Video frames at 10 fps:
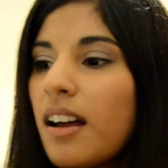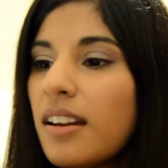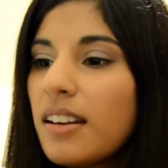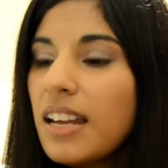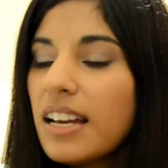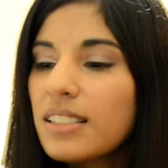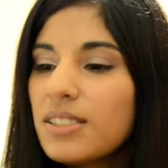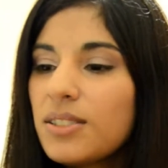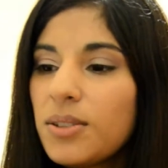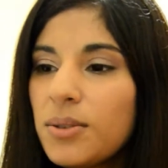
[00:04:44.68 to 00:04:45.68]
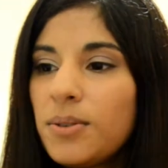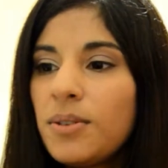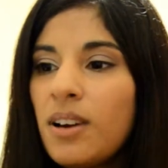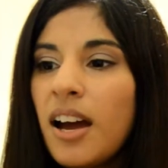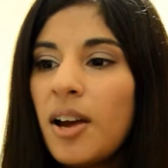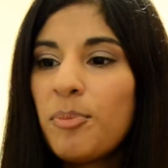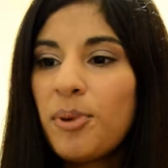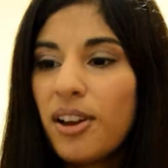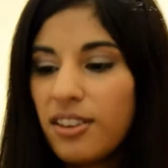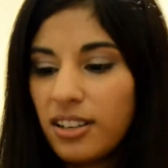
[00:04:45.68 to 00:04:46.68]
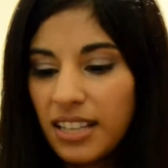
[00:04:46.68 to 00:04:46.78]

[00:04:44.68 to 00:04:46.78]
Next to hair products,